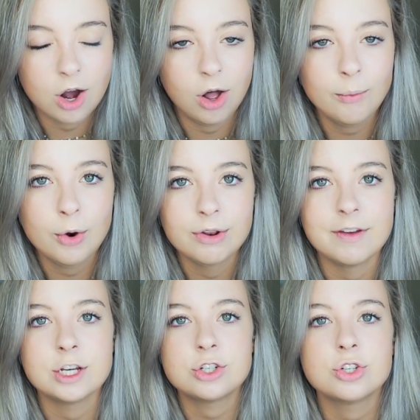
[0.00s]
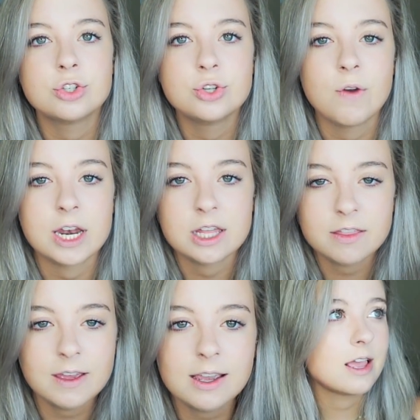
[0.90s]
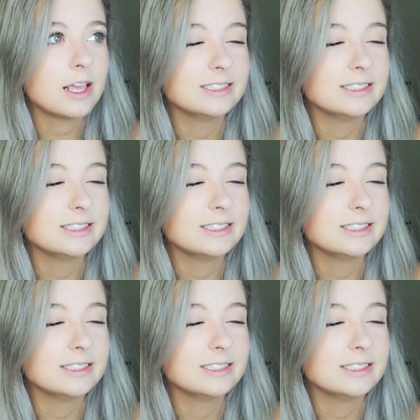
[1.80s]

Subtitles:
all motivation to do anything.